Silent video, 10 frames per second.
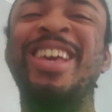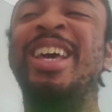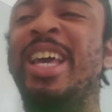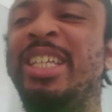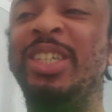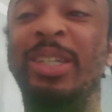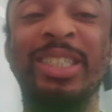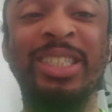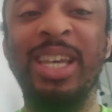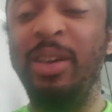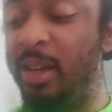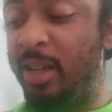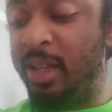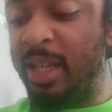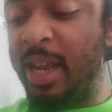He said
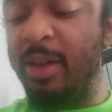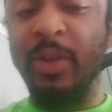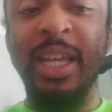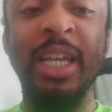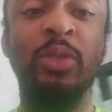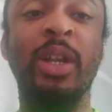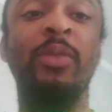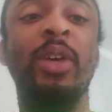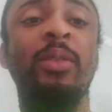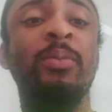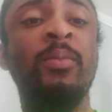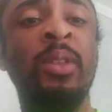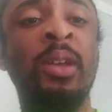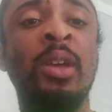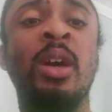that when he gets rid of it,
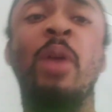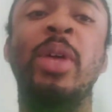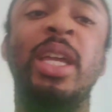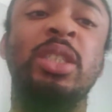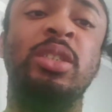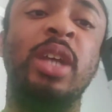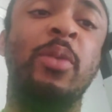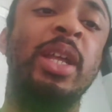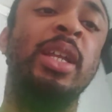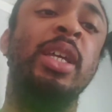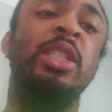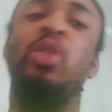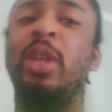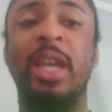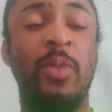when he gets done with it, he's just
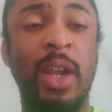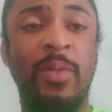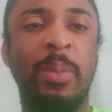going to get rid of it.